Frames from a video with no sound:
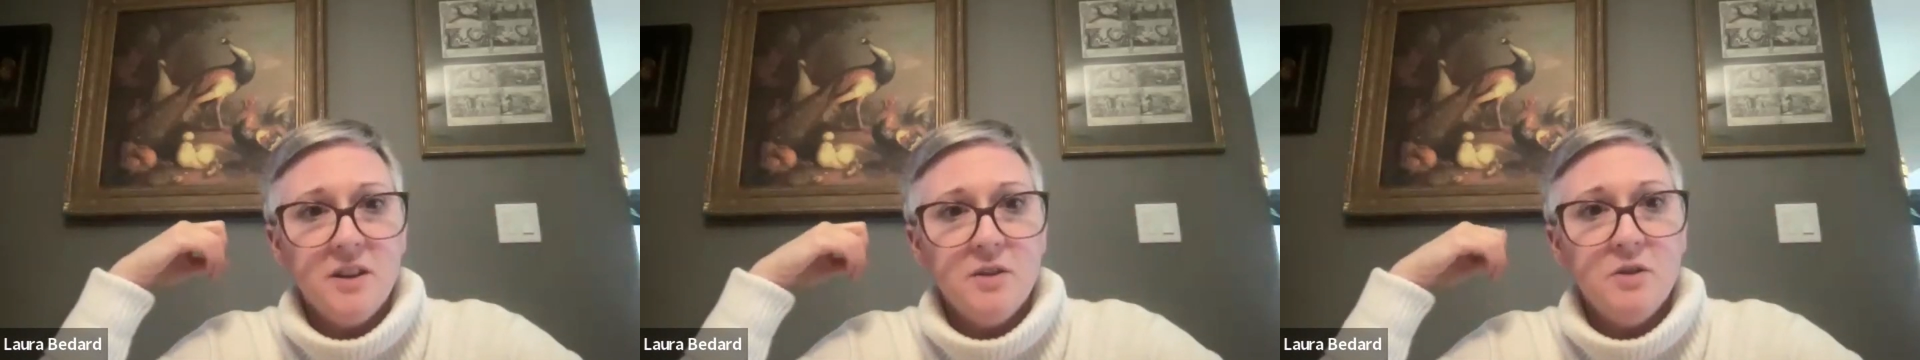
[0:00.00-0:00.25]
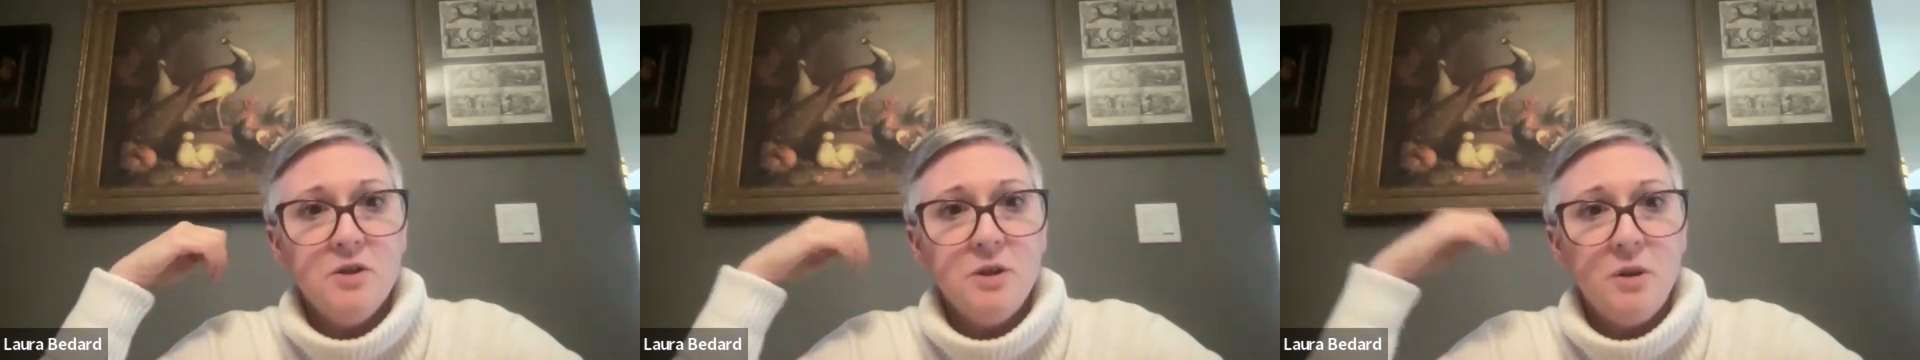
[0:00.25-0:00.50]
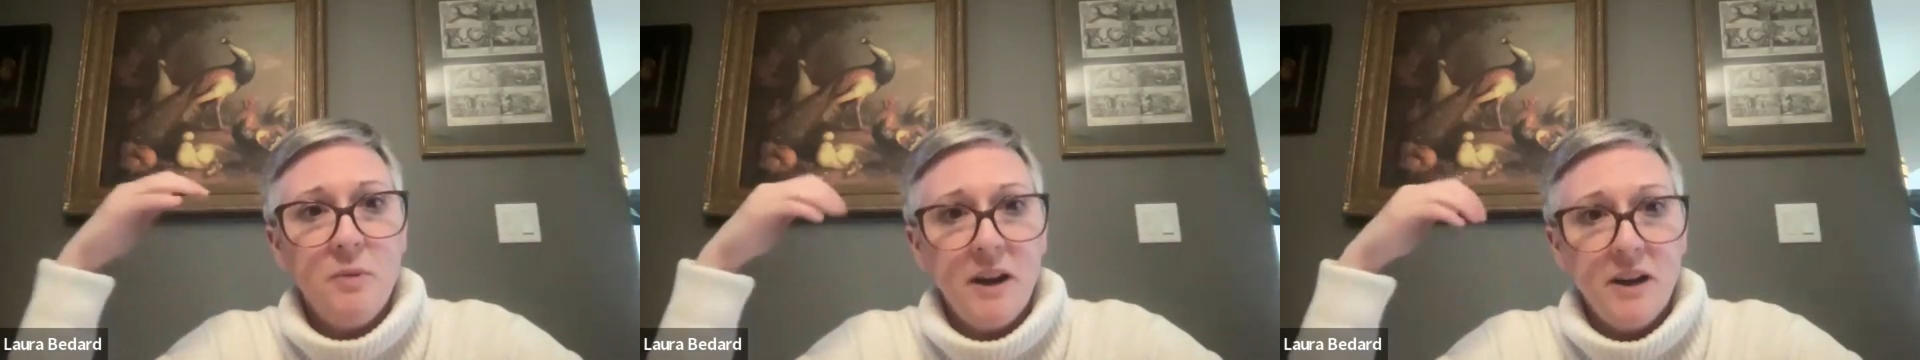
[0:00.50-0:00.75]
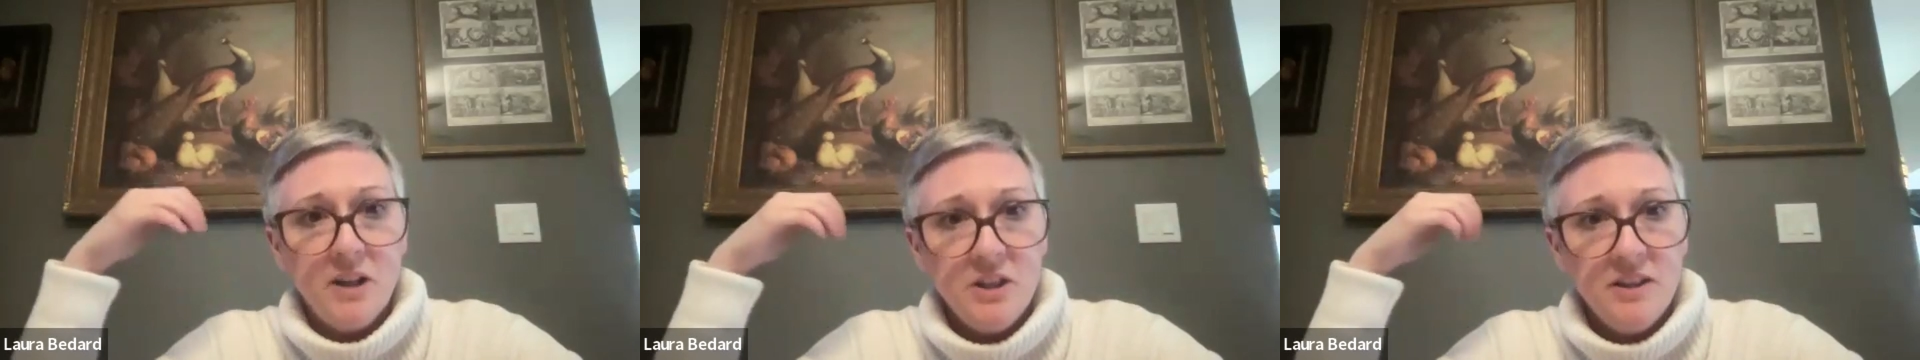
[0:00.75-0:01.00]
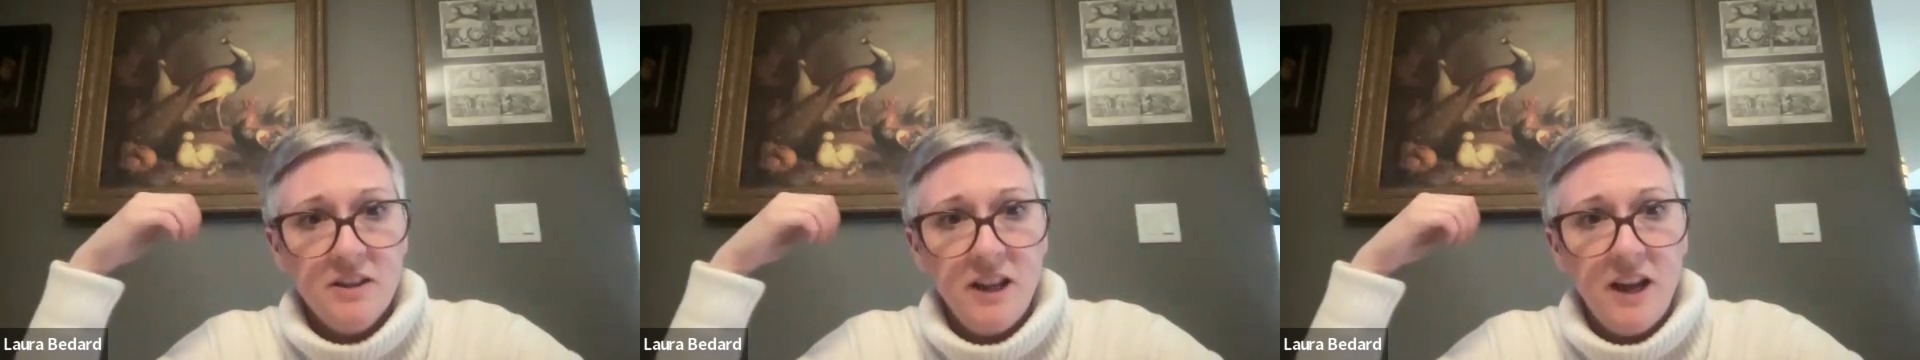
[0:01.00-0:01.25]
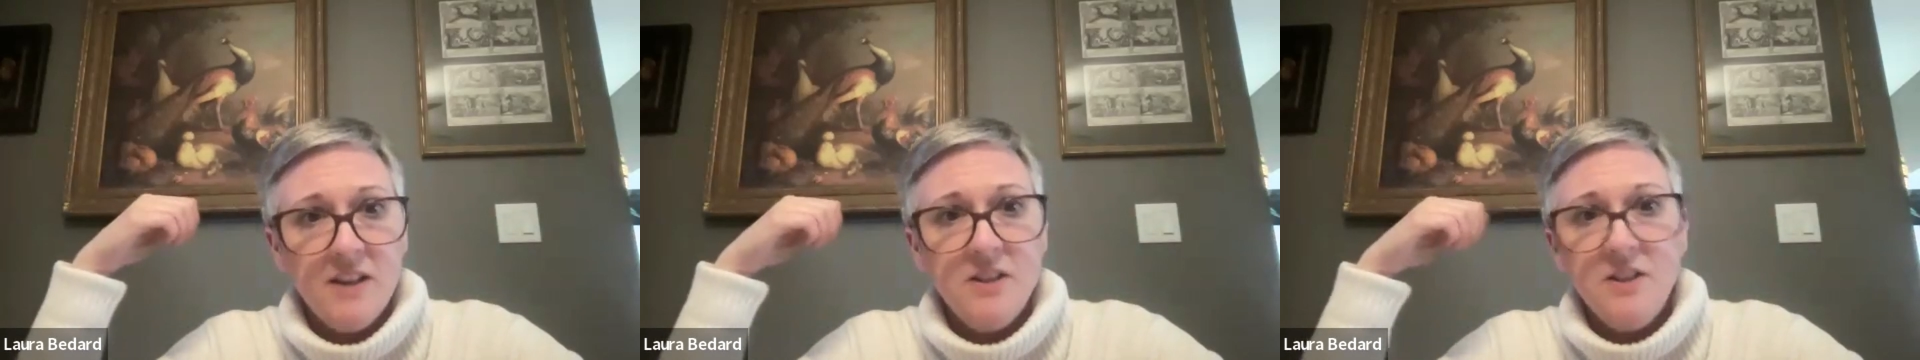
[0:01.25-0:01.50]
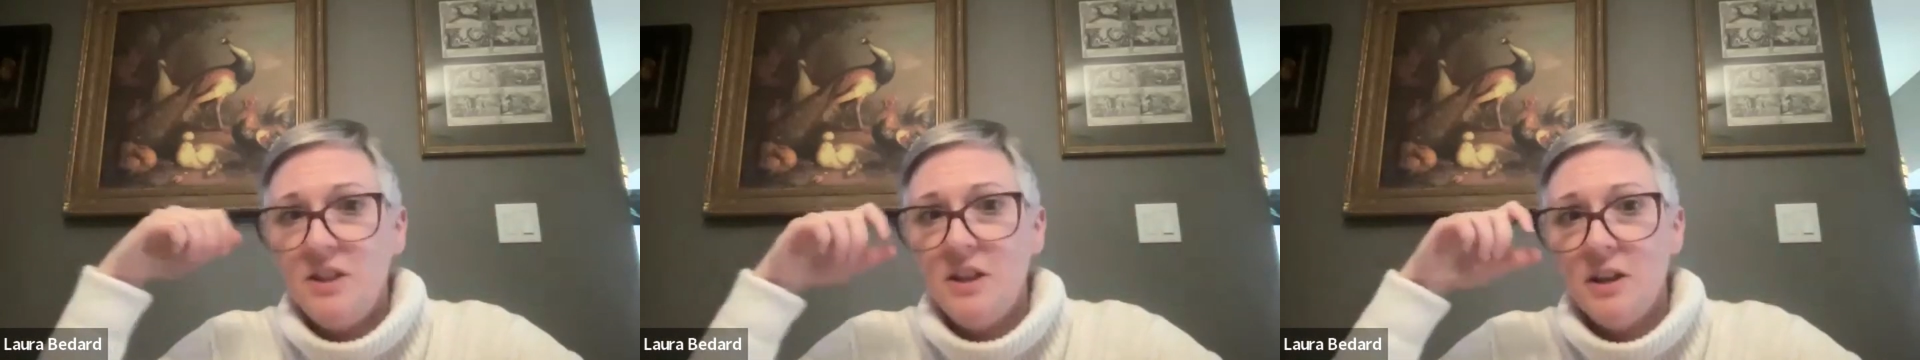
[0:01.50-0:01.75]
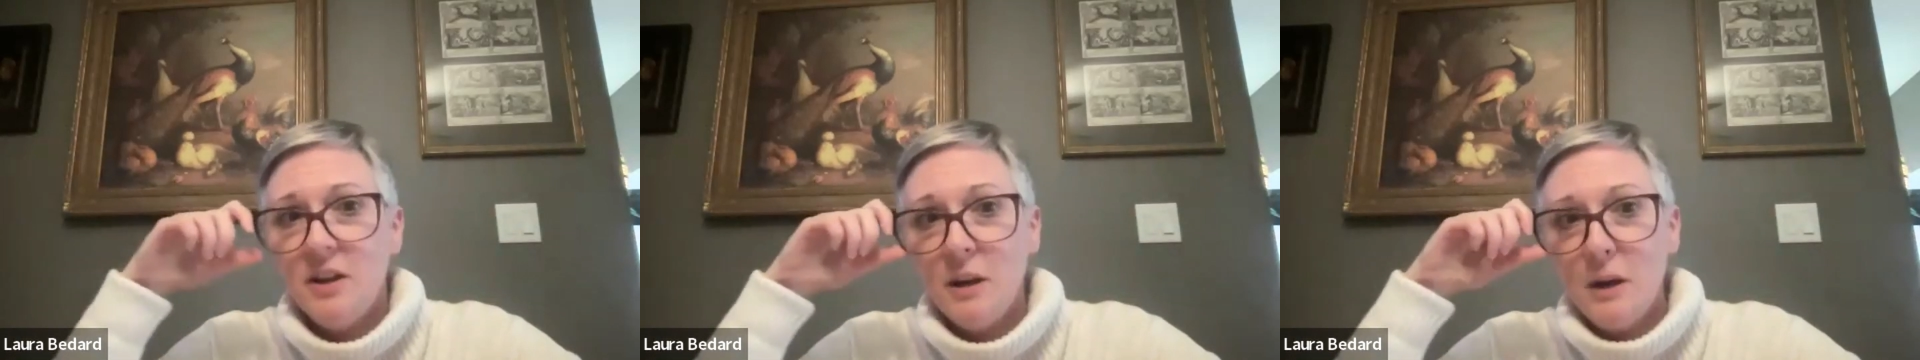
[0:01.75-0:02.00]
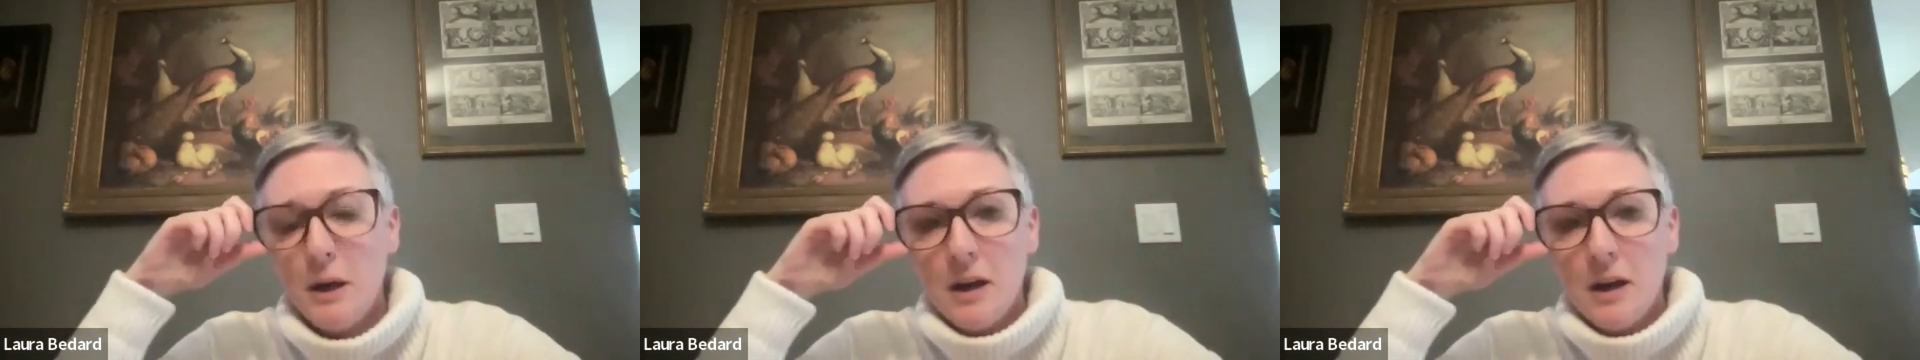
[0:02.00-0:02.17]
so much in the last year.